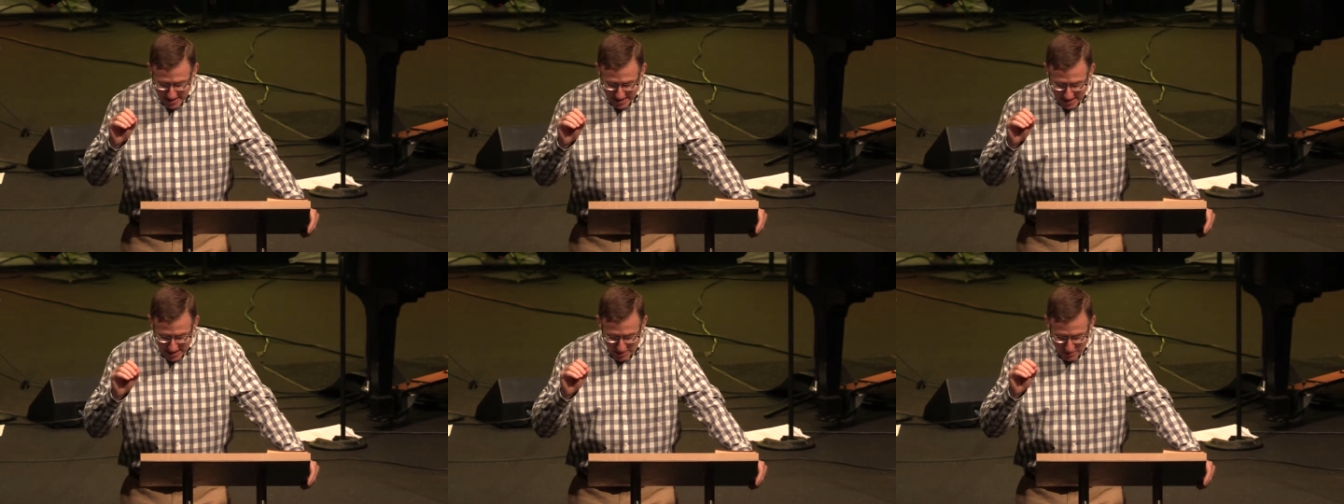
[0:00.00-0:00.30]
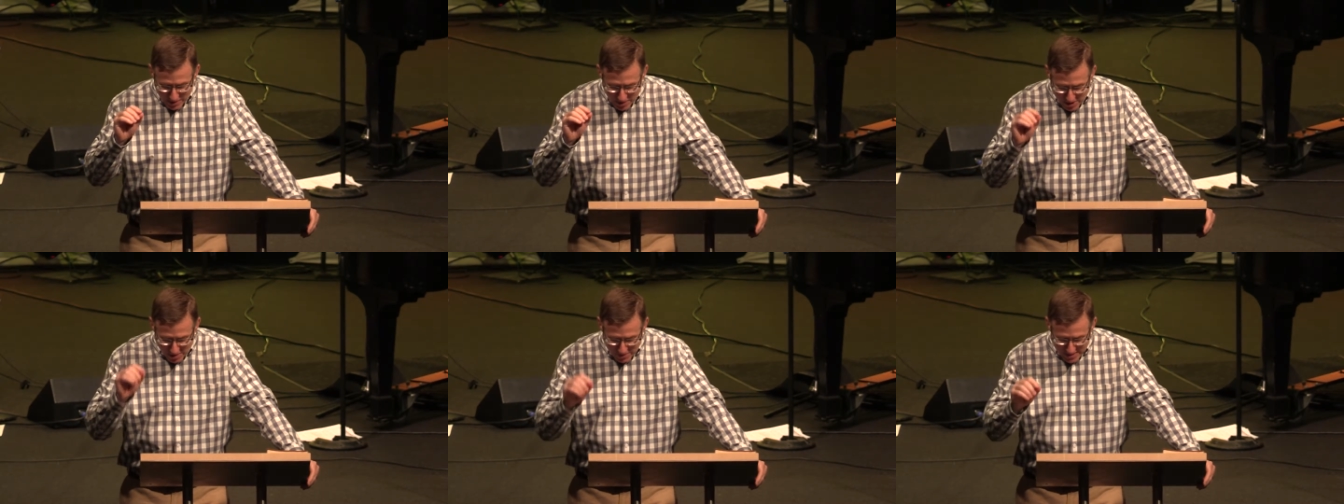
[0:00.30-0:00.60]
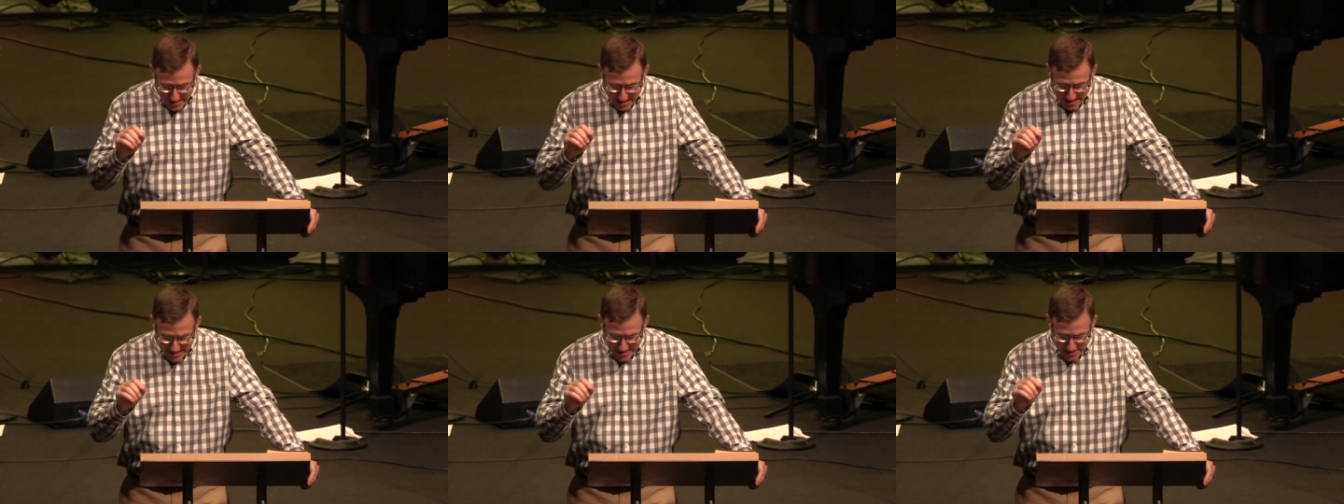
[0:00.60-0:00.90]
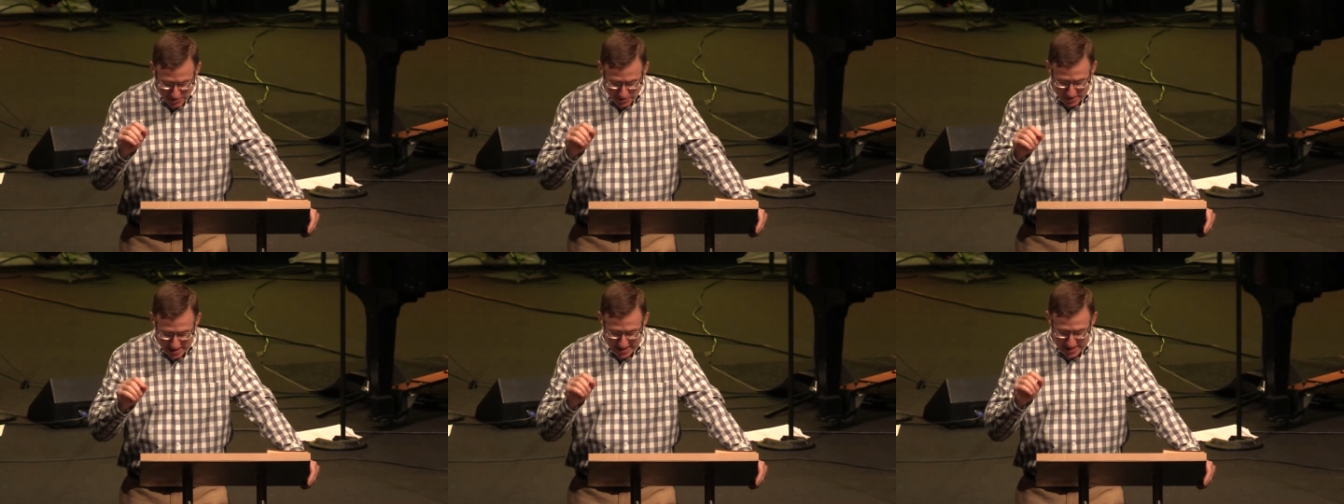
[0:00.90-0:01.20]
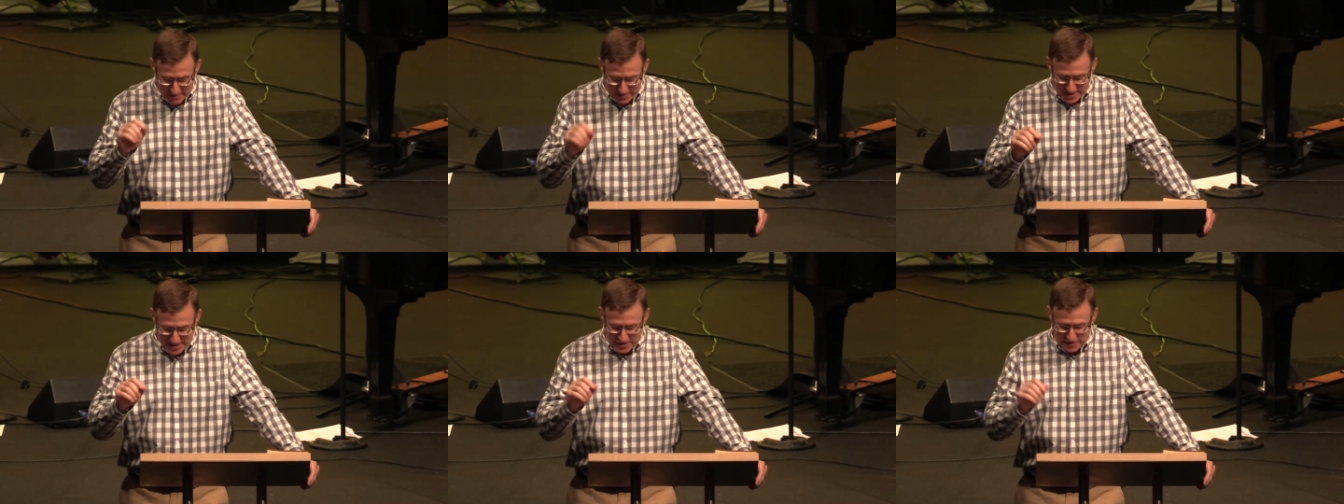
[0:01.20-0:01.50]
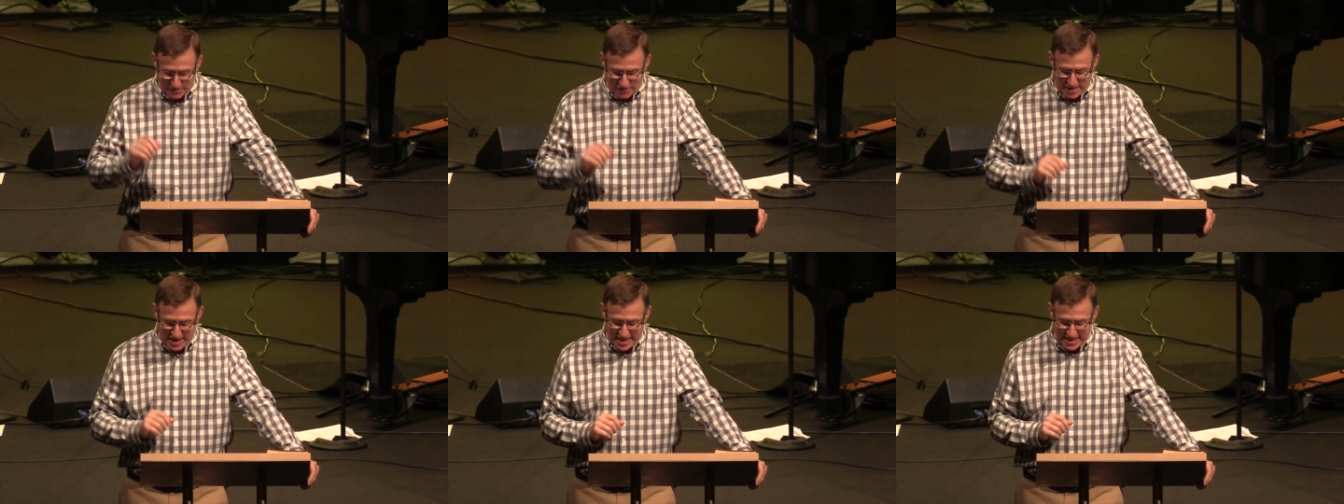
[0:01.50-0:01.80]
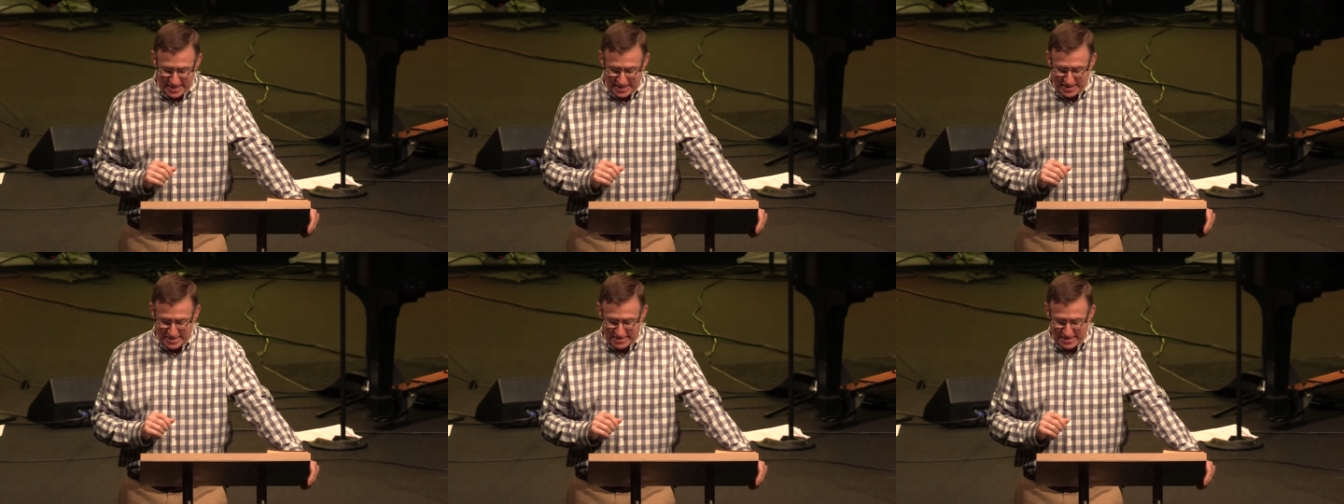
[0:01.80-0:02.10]
he would always end this way with this
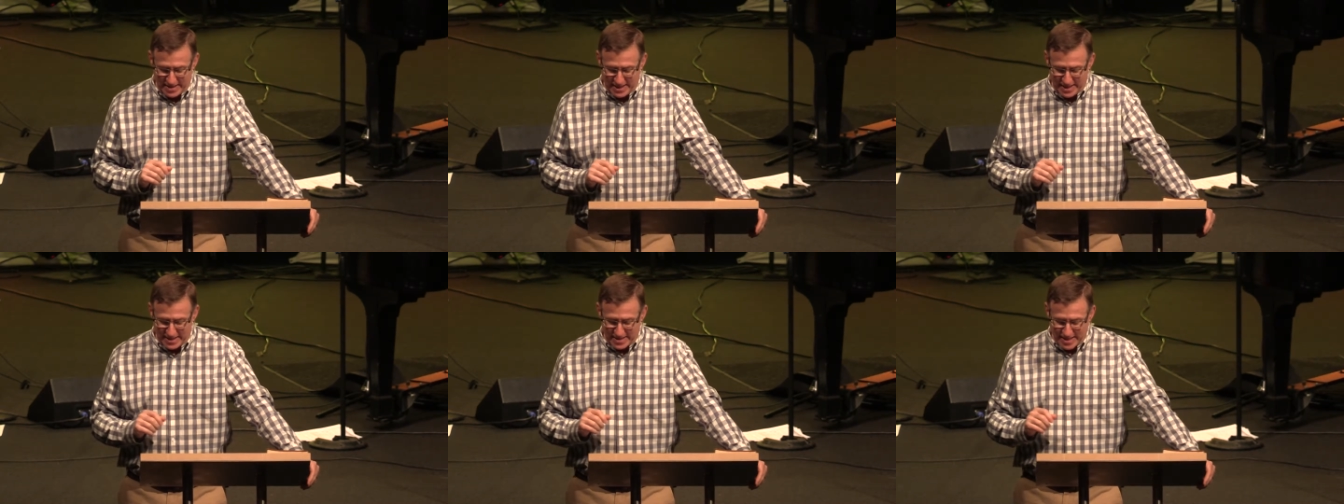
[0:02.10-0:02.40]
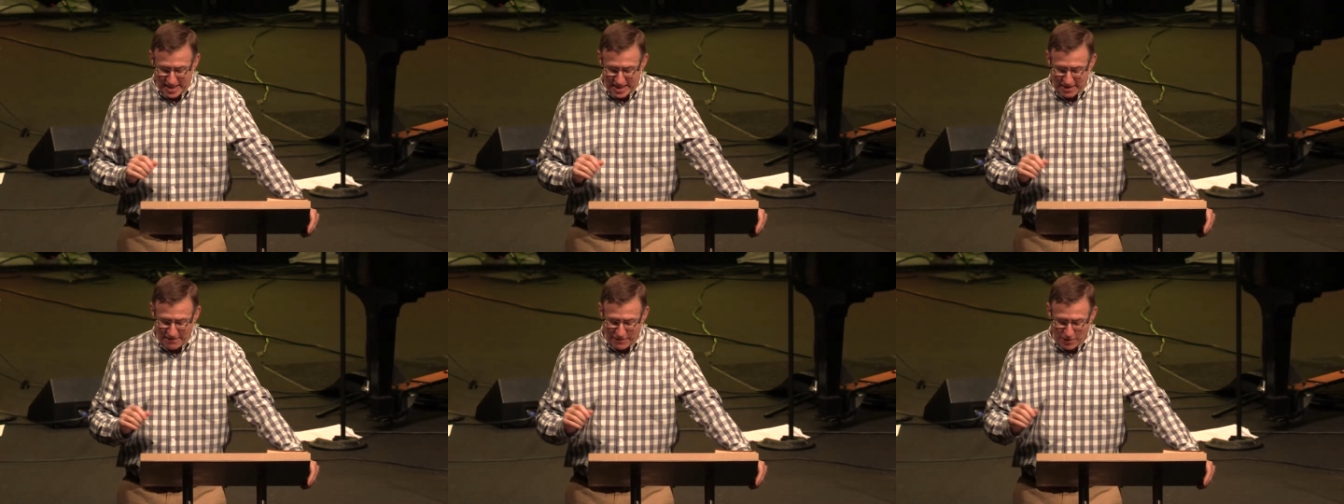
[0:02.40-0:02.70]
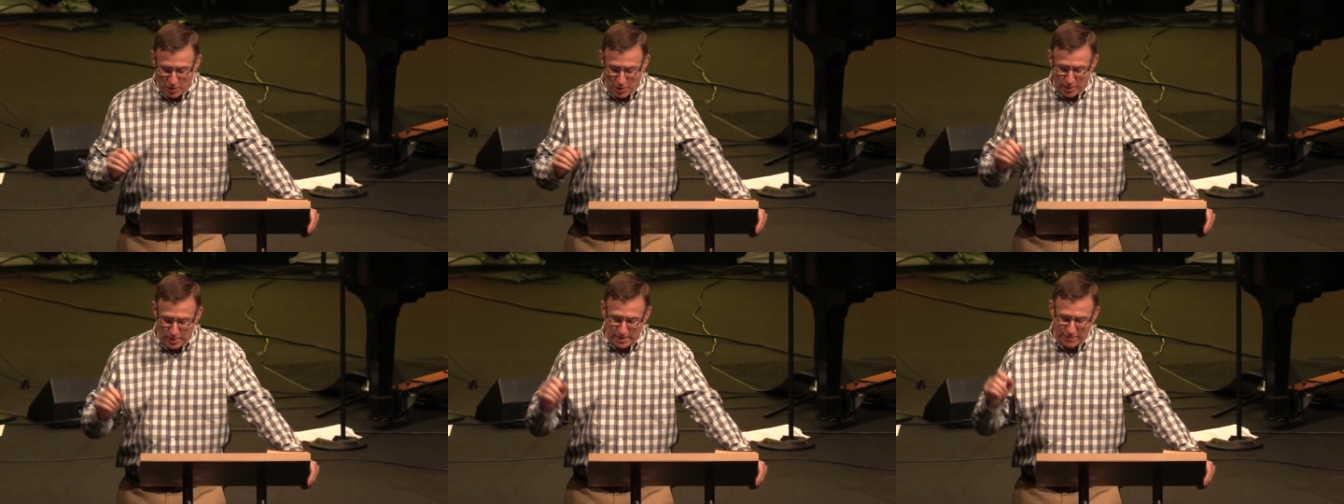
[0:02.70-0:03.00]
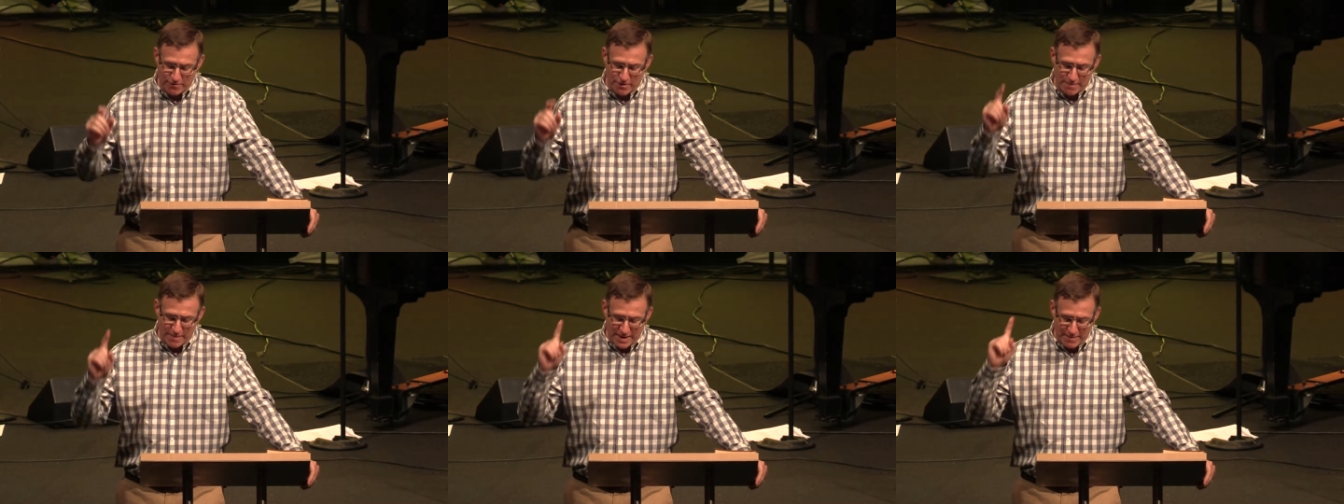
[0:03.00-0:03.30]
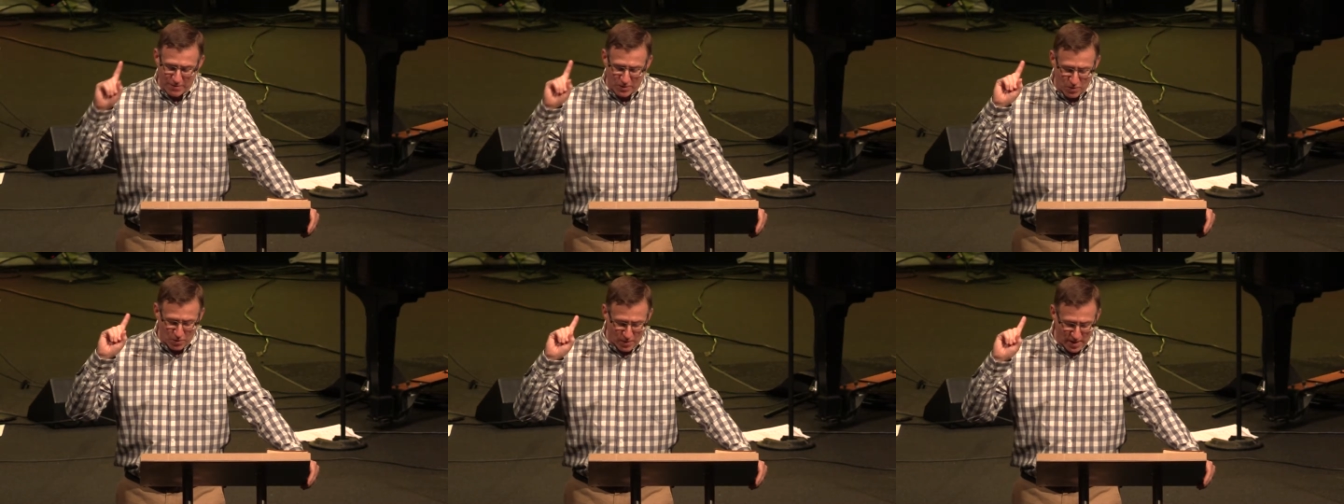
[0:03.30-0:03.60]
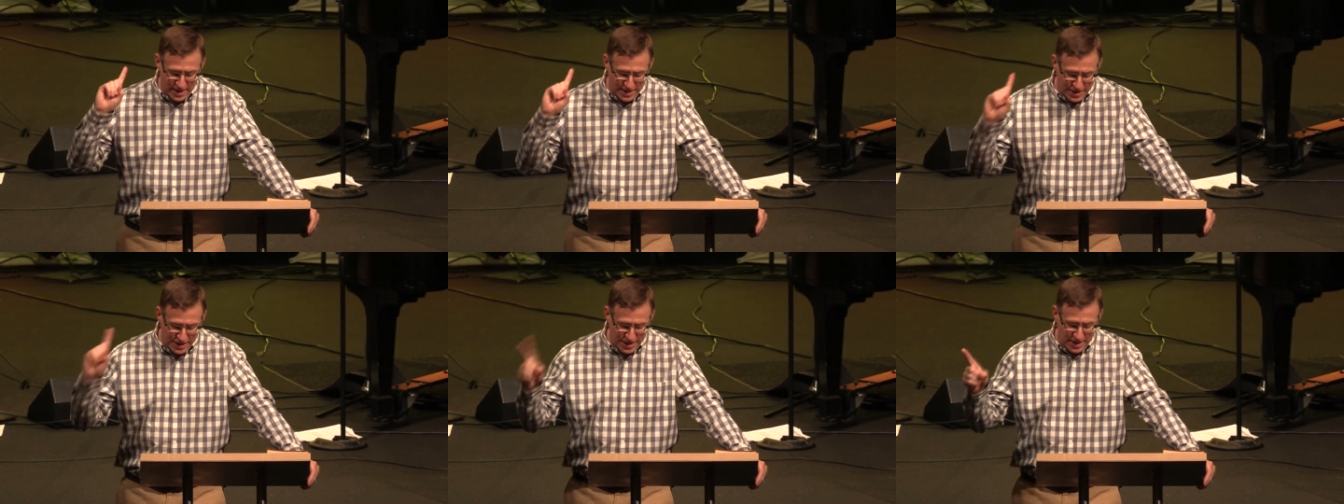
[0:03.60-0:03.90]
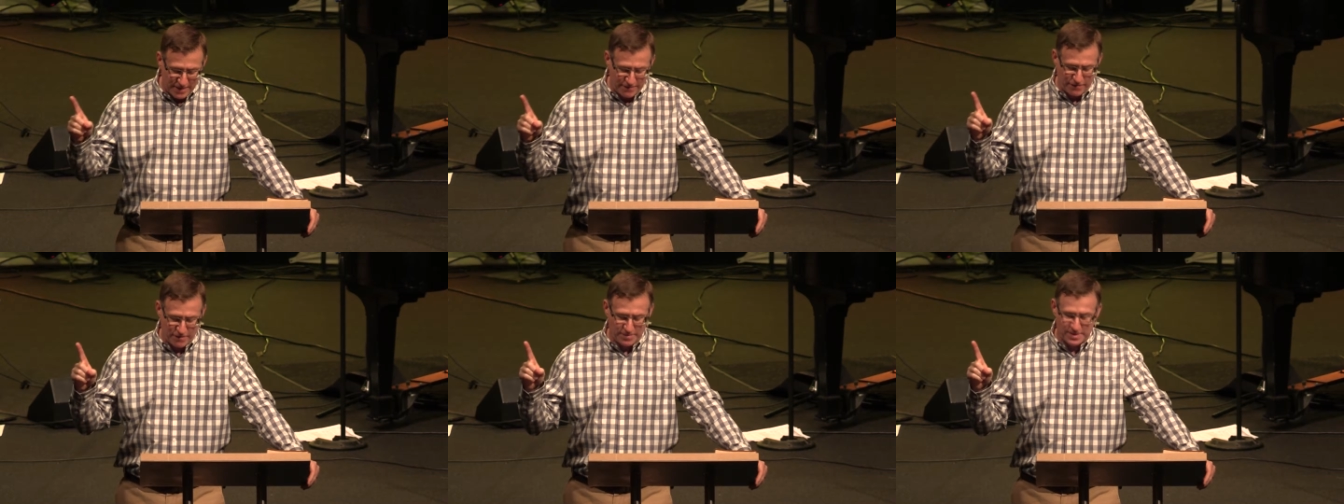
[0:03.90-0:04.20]
phrase He said, If you only remember one
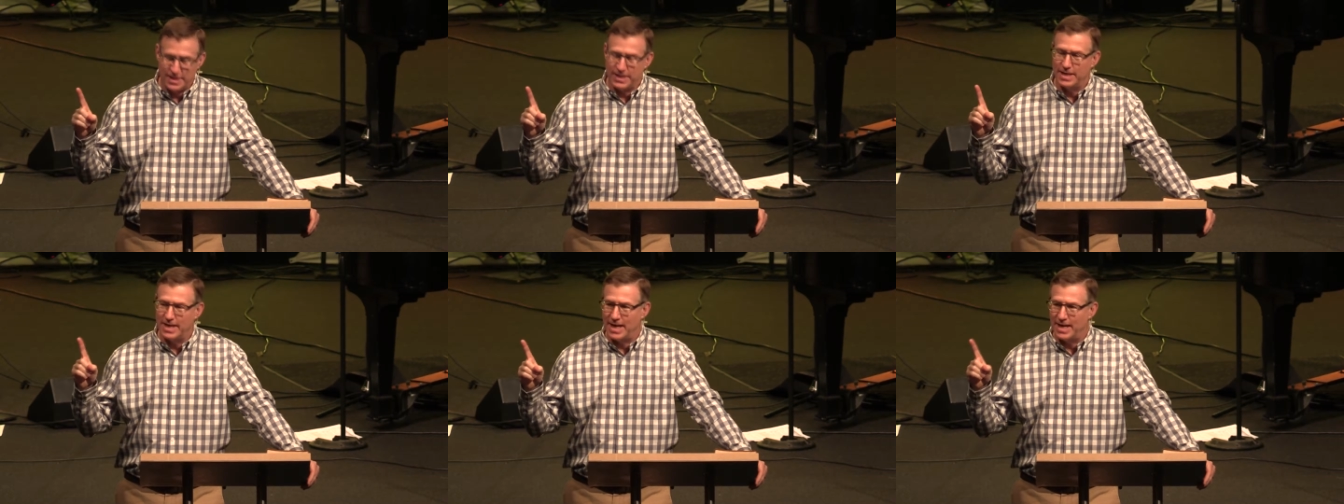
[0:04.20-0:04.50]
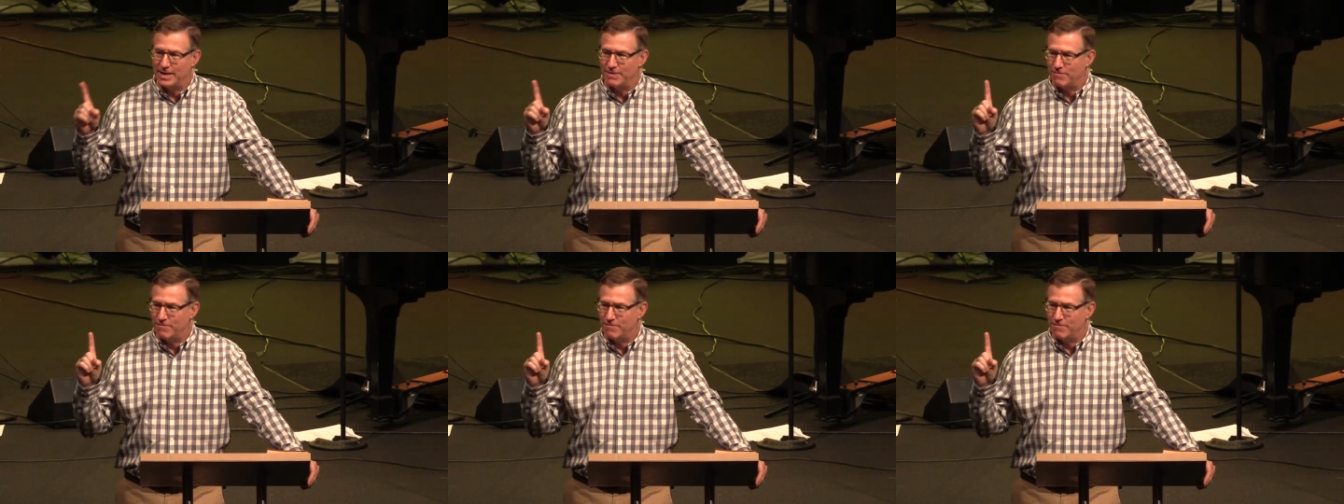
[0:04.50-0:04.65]
thing from tonight,